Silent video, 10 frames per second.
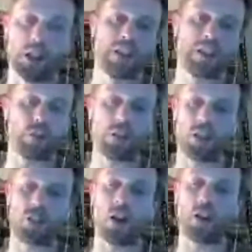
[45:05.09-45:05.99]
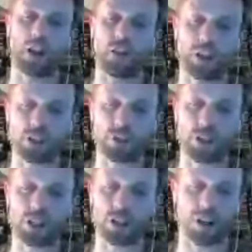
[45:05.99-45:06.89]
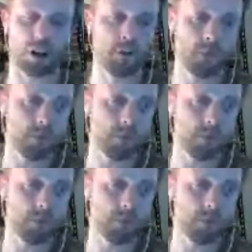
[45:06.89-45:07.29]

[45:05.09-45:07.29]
They really struggled offensively this year.